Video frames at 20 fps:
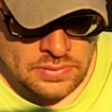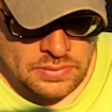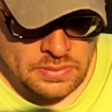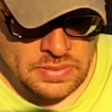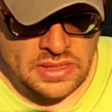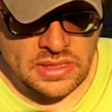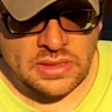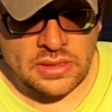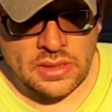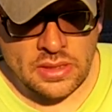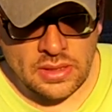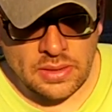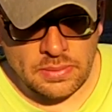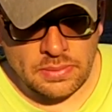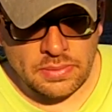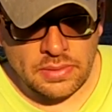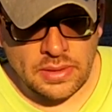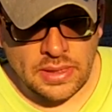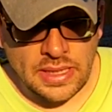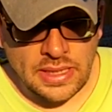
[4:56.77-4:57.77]
I mean um,
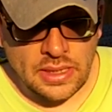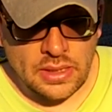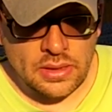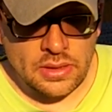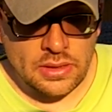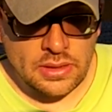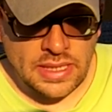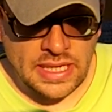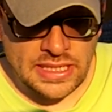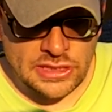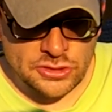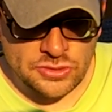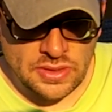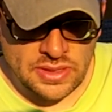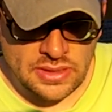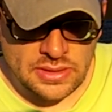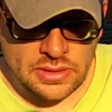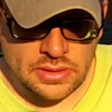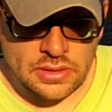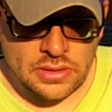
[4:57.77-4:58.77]

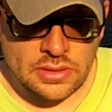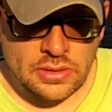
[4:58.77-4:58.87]
contract